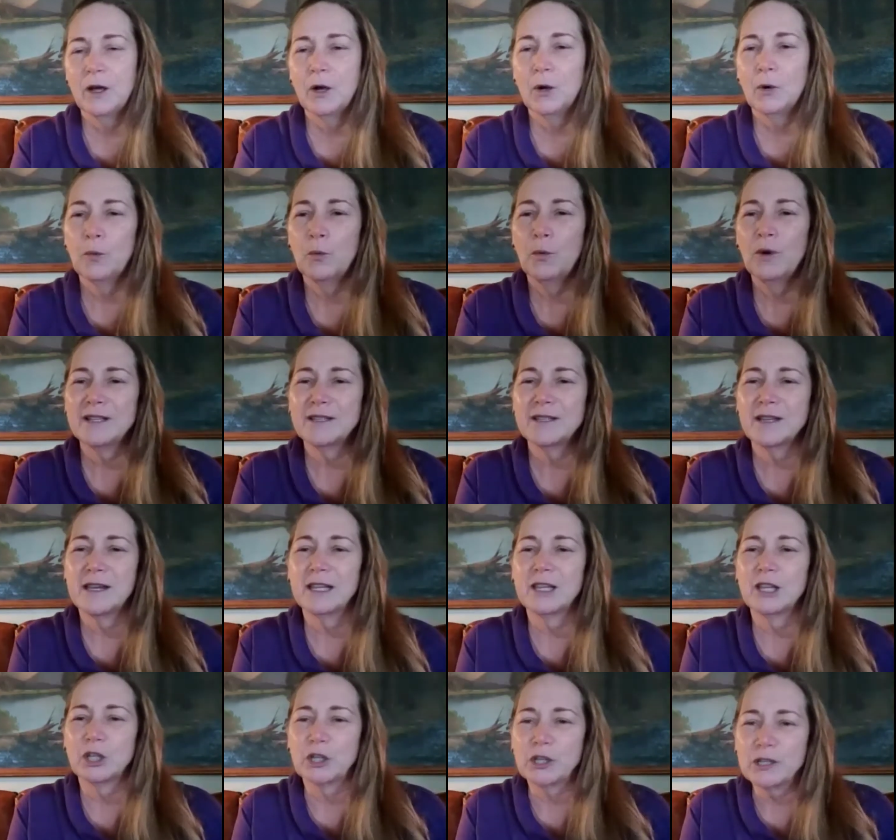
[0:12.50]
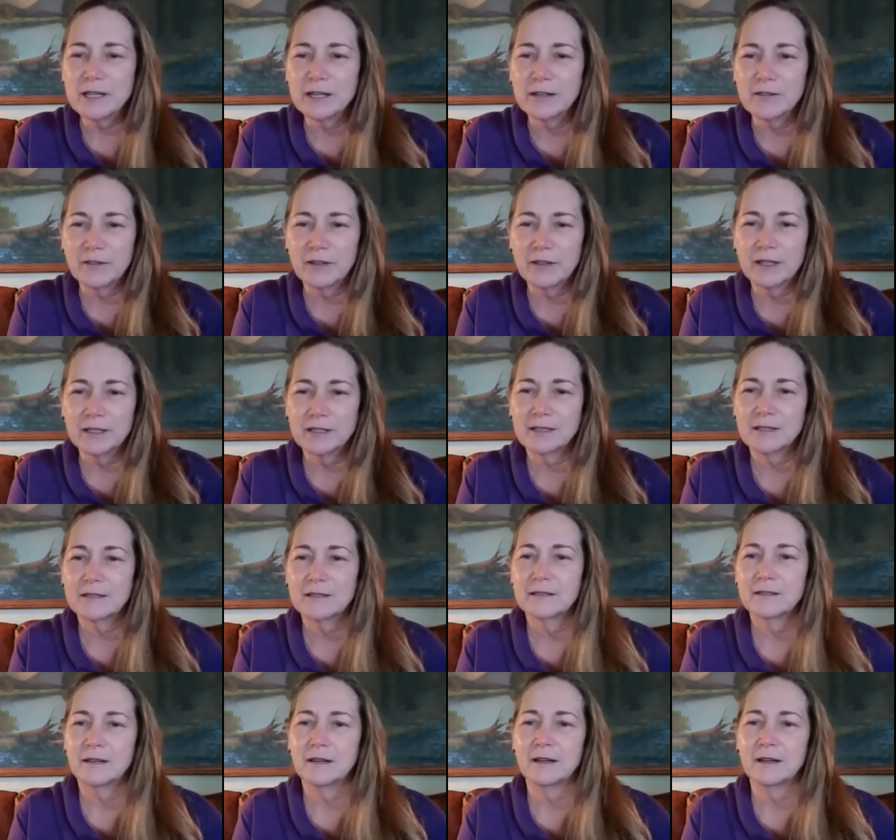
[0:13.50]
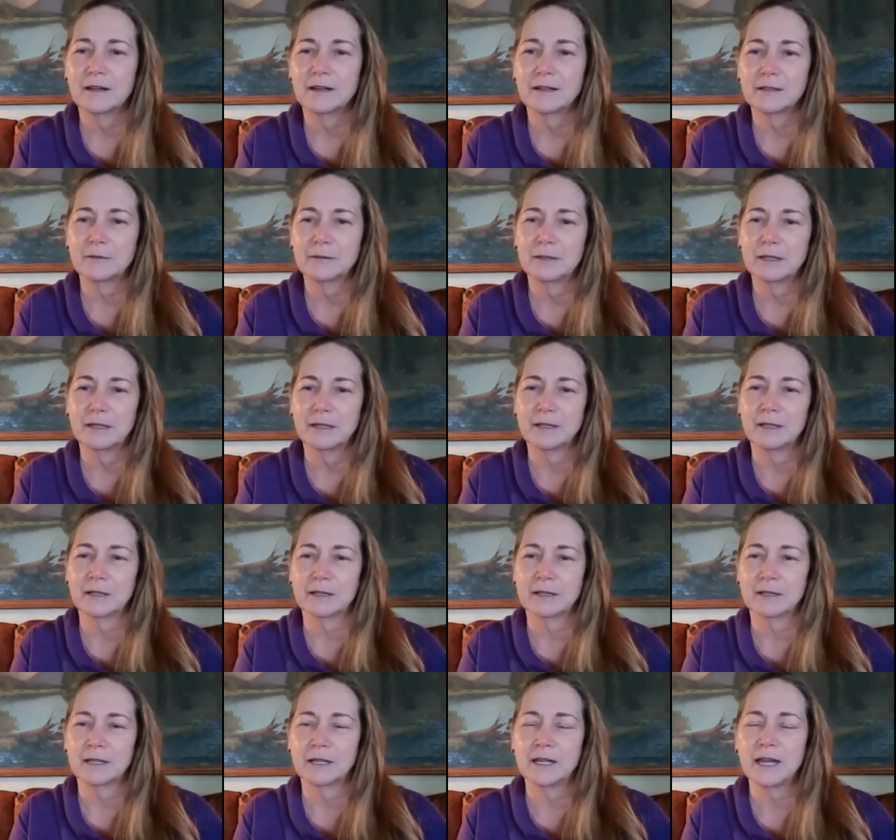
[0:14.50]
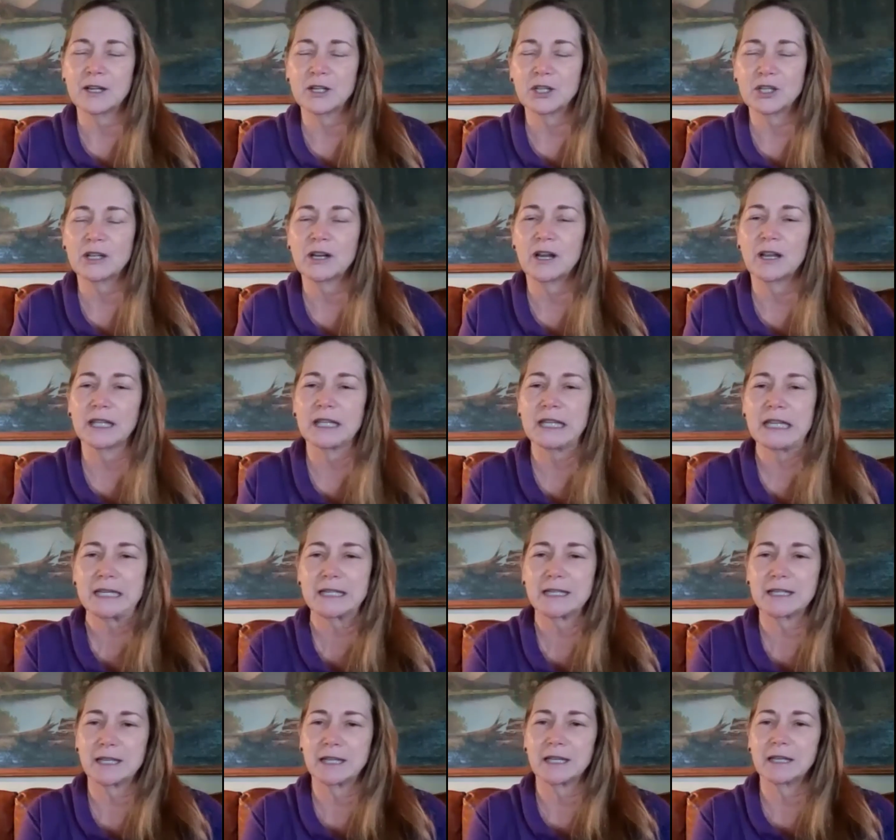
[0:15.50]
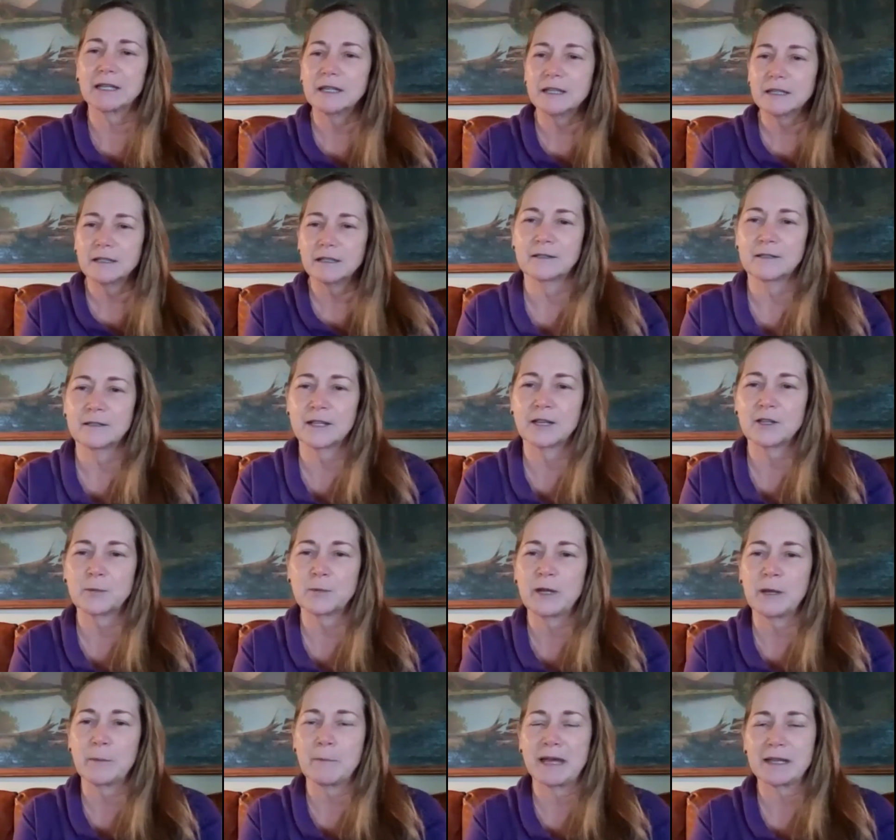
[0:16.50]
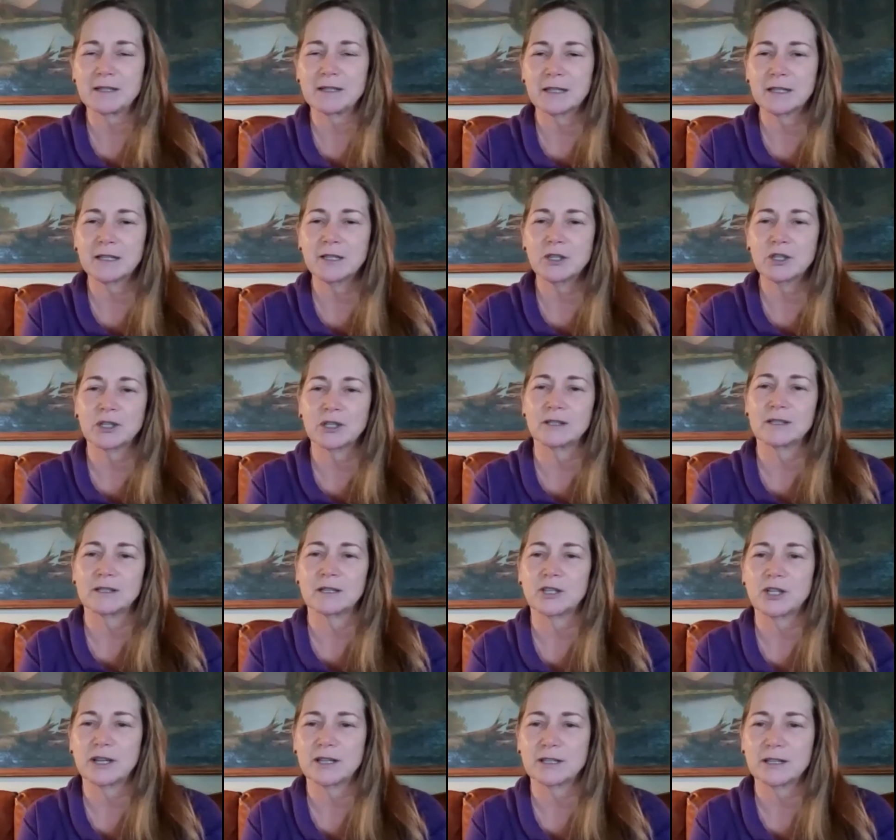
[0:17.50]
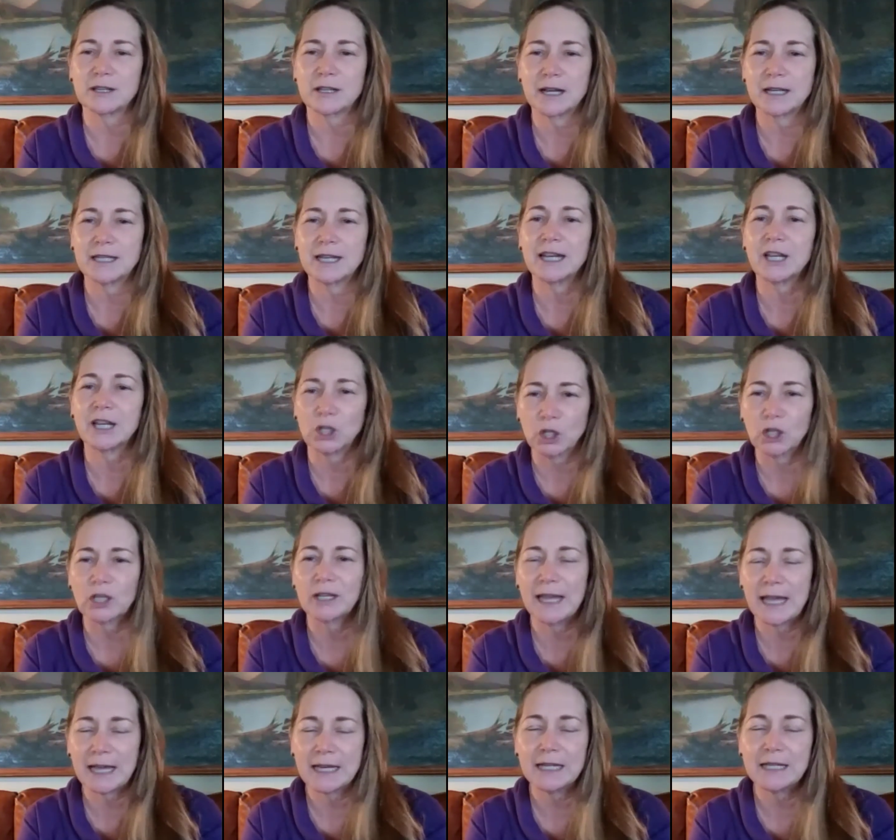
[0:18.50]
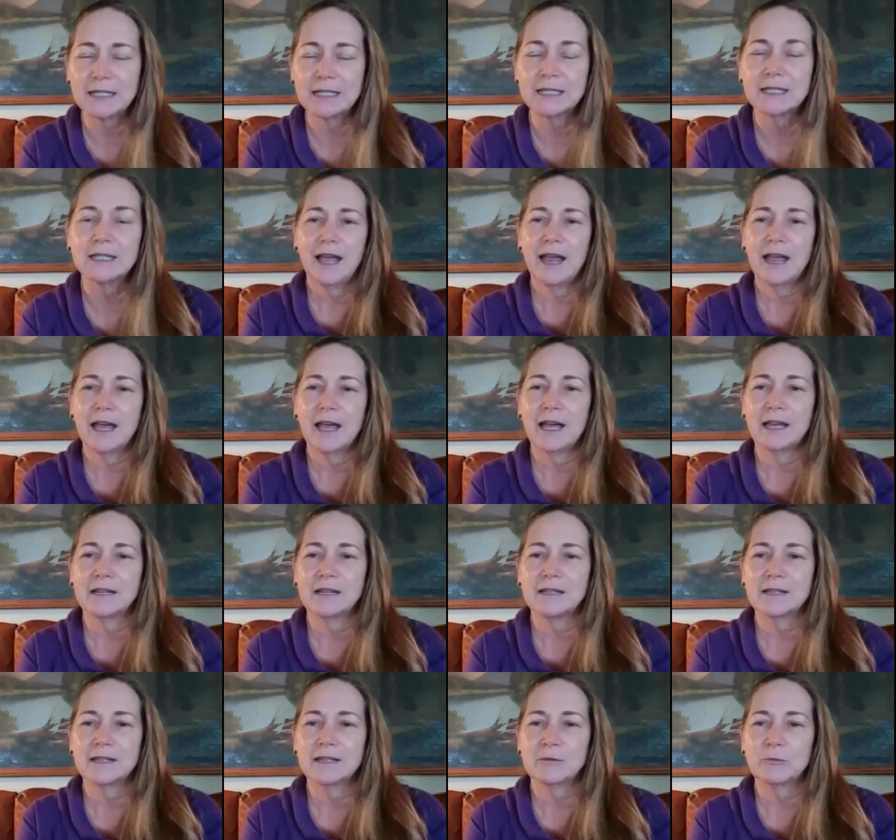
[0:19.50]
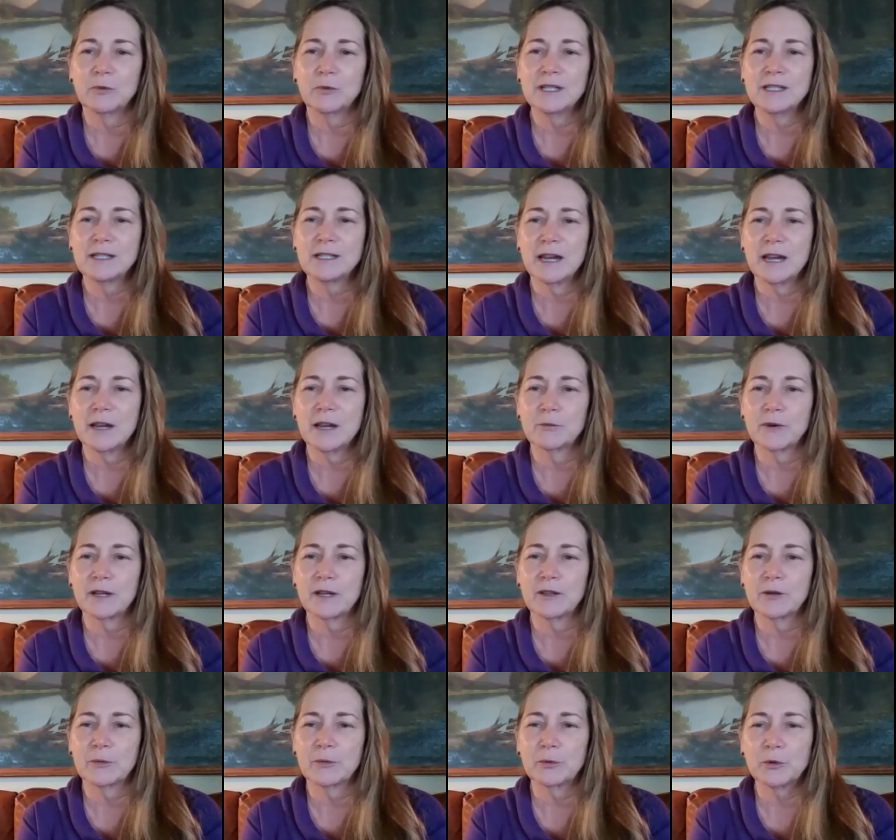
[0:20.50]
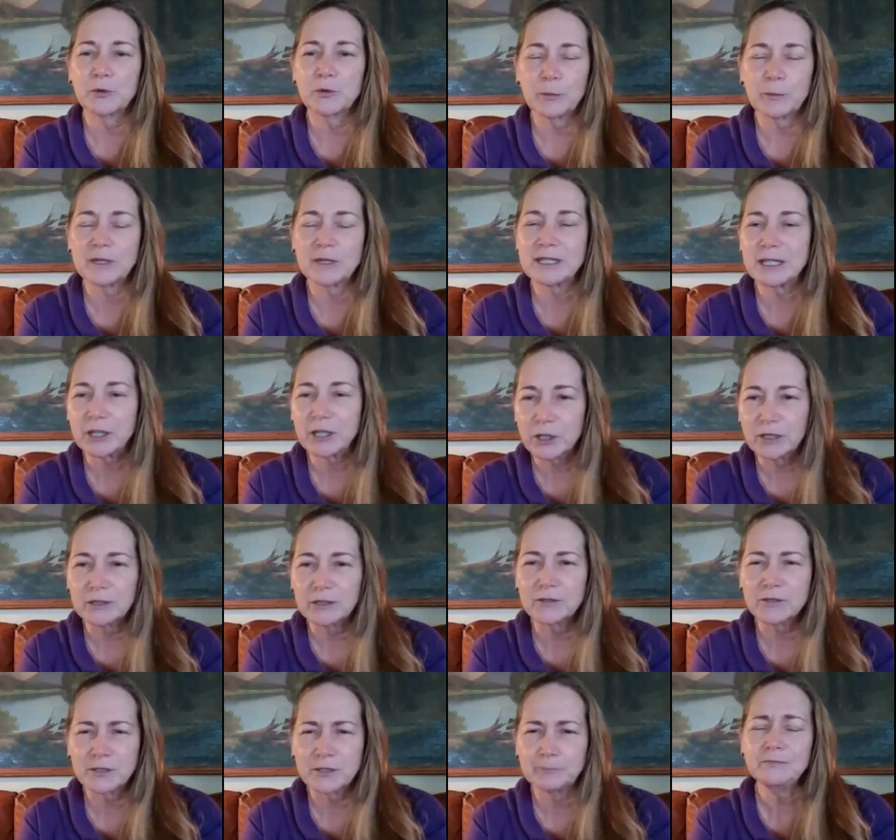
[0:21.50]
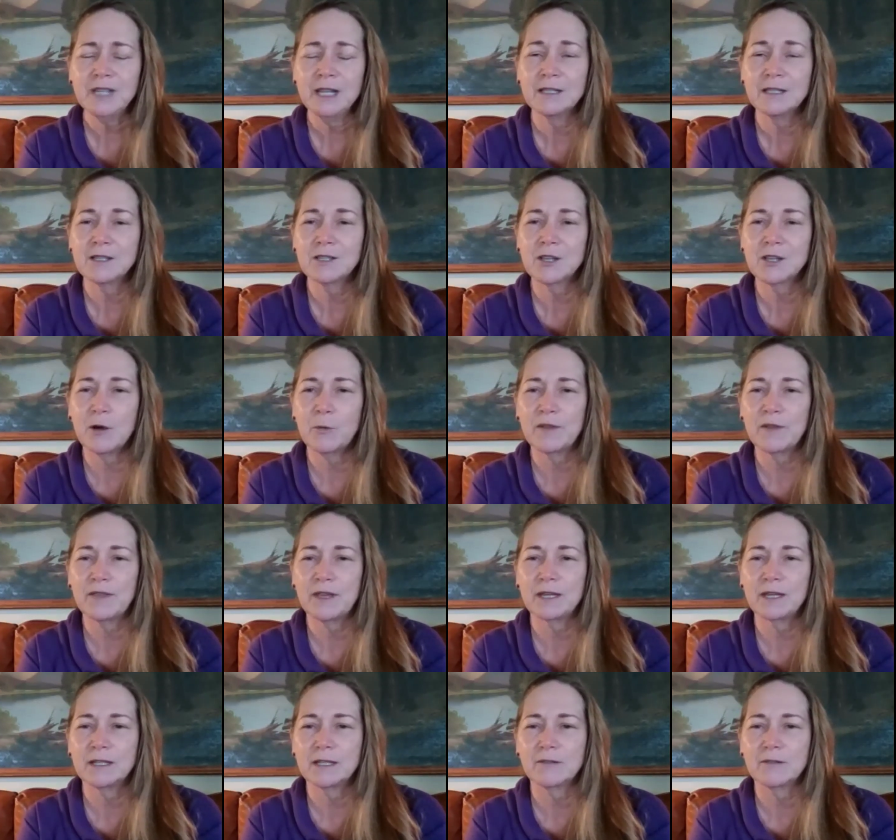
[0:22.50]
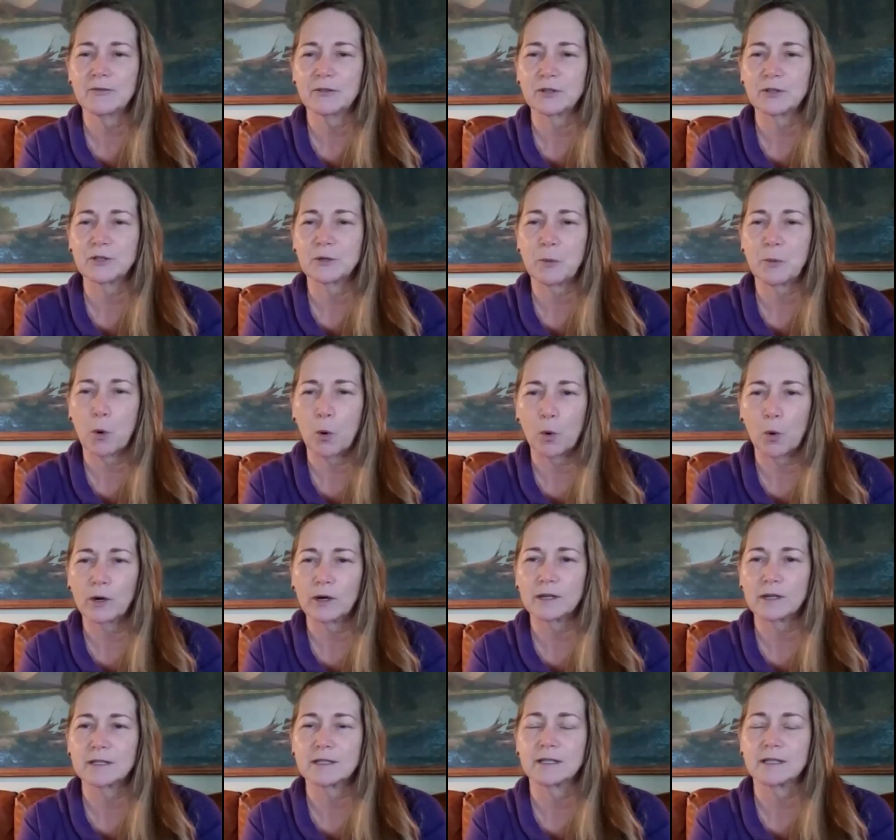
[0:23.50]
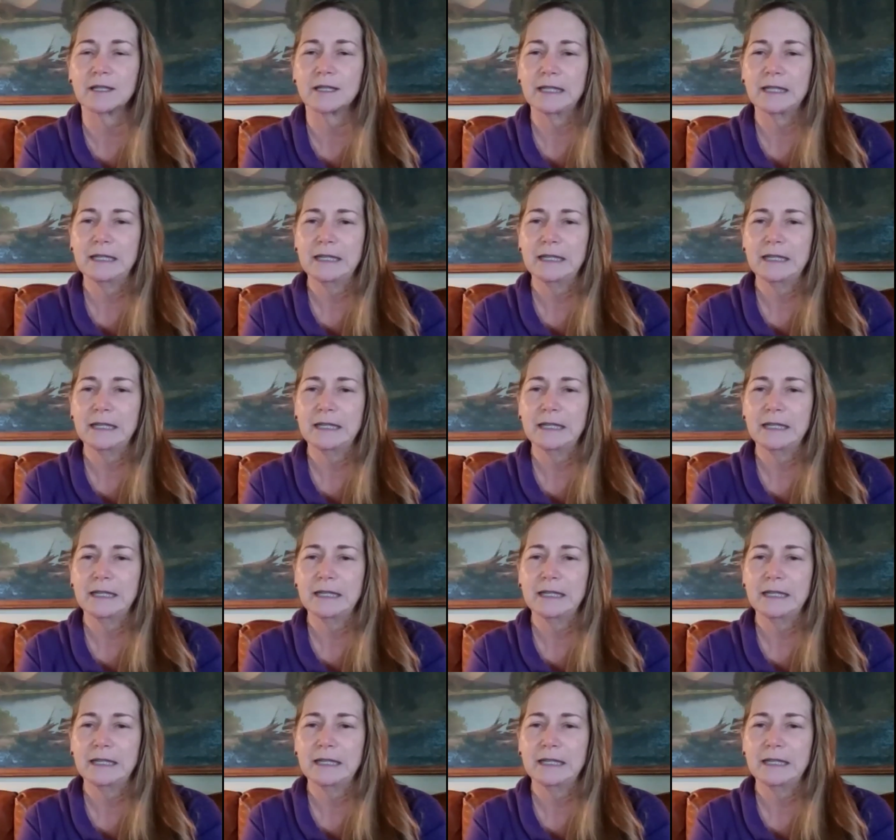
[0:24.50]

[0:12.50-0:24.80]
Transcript: Once I learned of it, a connection on LinkedIn sent me a message and suggested I take a look at it. And once I read through their materials and saw what they did for support and